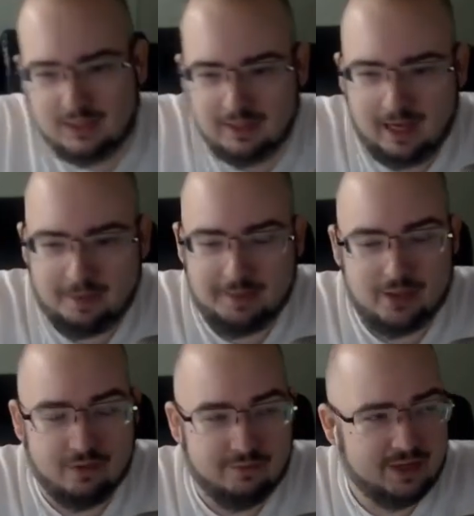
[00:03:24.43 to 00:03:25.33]
I'd be
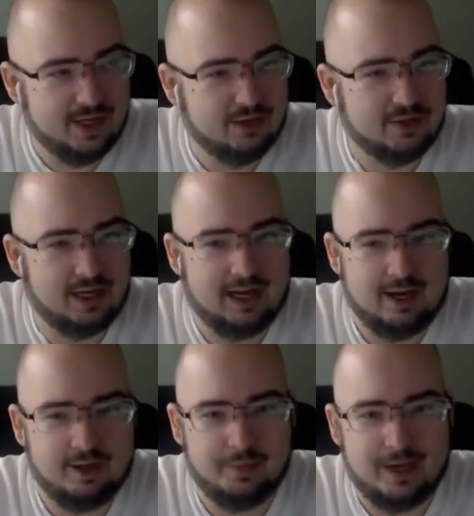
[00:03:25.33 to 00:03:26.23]
doing videos of like
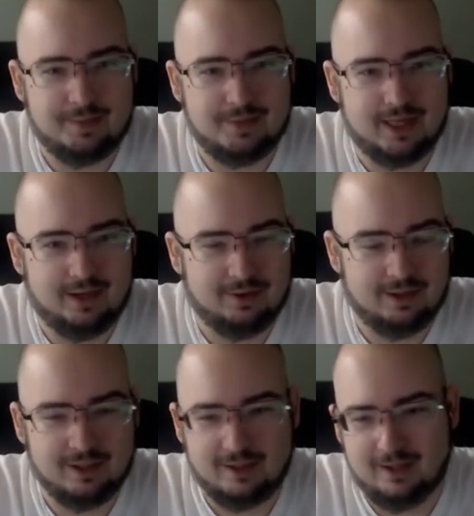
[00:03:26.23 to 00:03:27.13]
how the pipes
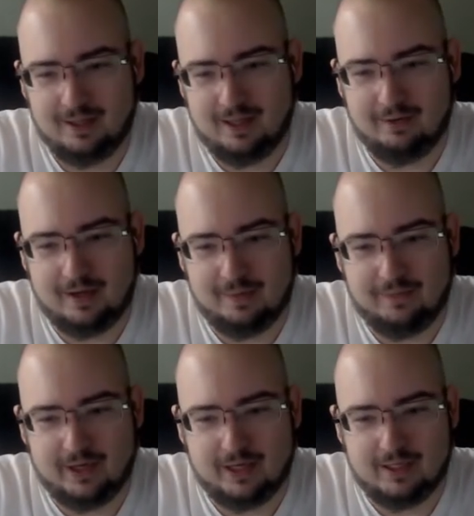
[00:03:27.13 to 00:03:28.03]
sound, like when I'm
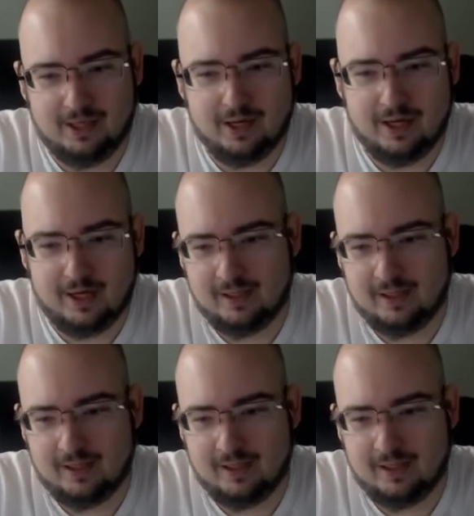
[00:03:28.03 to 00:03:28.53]
fucking gunning it.